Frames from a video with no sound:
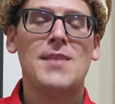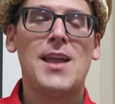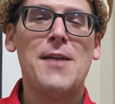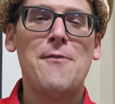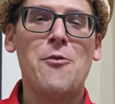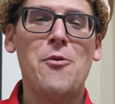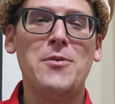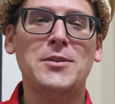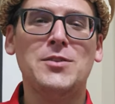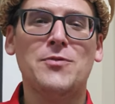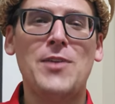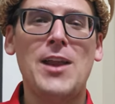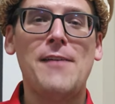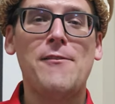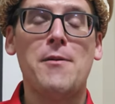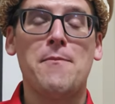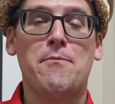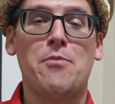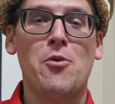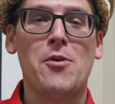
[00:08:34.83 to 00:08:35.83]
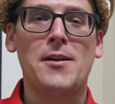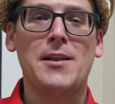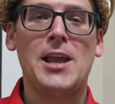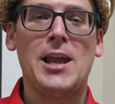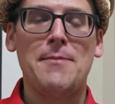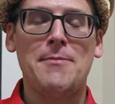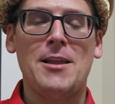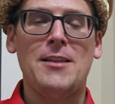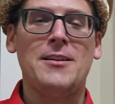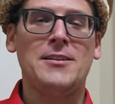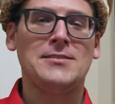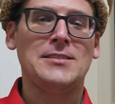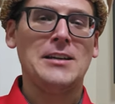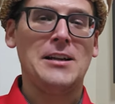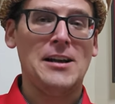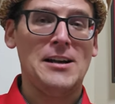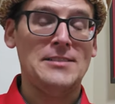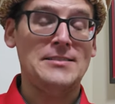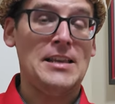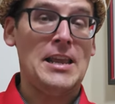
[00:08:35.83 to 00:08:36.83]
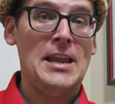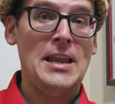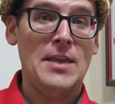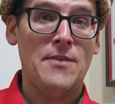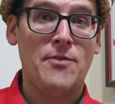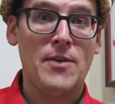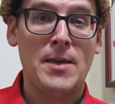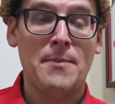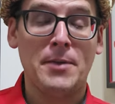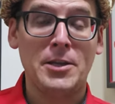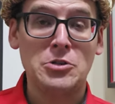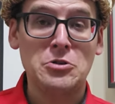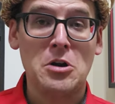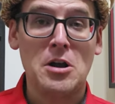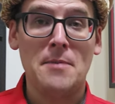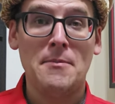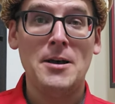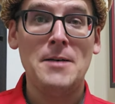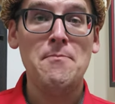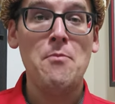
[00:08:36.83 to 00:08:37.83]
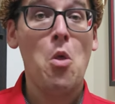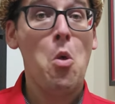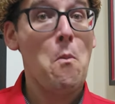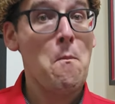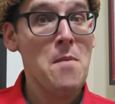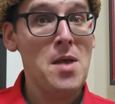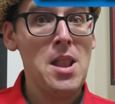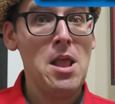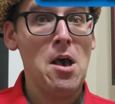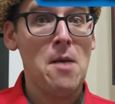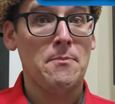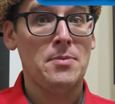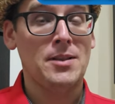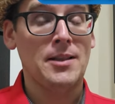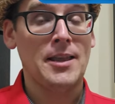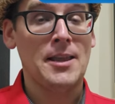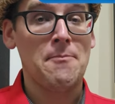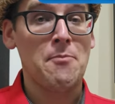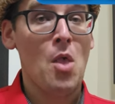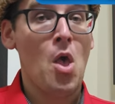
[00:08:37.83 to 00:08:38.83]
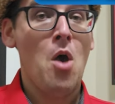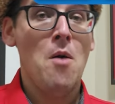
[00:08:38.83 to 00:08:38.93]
Everyone's favorite board game that doesn't cause any family drama, Monopoly.